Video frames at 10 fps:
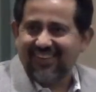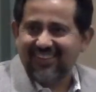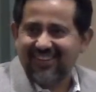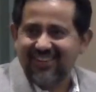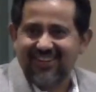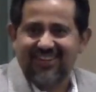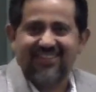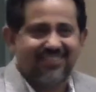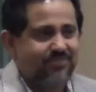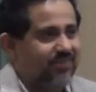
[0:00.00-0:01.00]
That sounds like
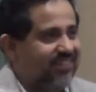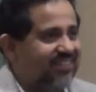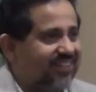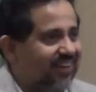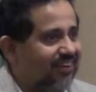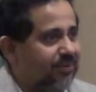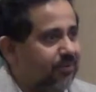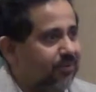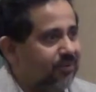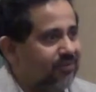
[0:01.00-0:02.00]
a pretty staggered
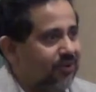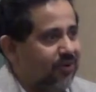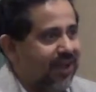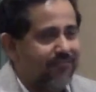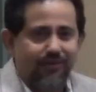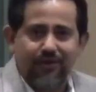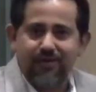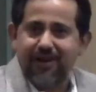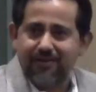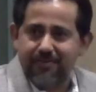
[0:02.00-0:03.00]
approach. Good
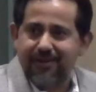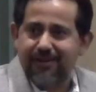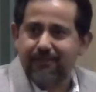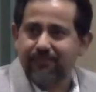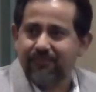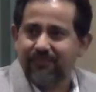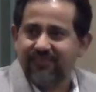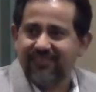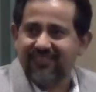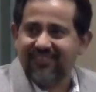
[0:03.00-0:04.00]
afternoon, everybody.
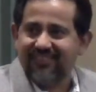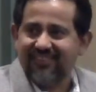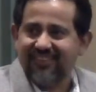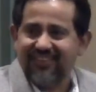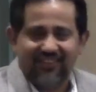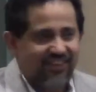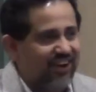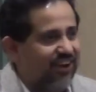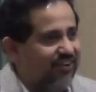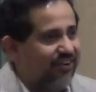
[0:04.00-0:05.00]

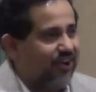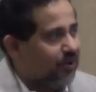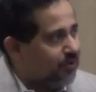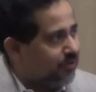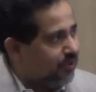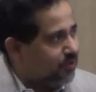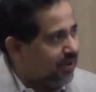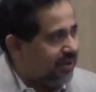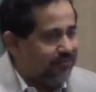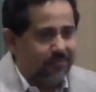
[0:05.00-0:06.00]
There you go. We're trying to
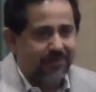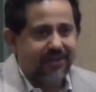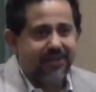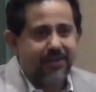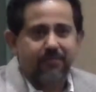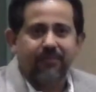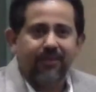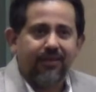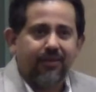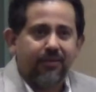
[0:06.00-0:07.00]
wake everybody up.
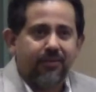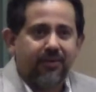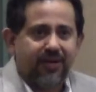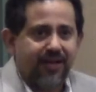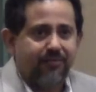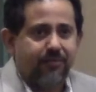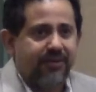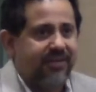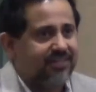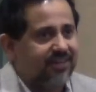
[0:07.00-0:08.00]
We're going to have a
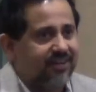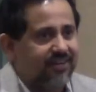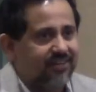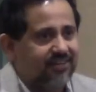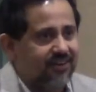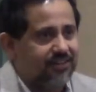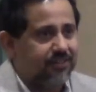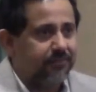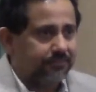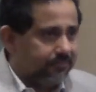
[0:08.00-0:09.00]
pretty exciting
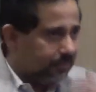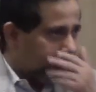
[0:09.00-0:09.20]
discussion.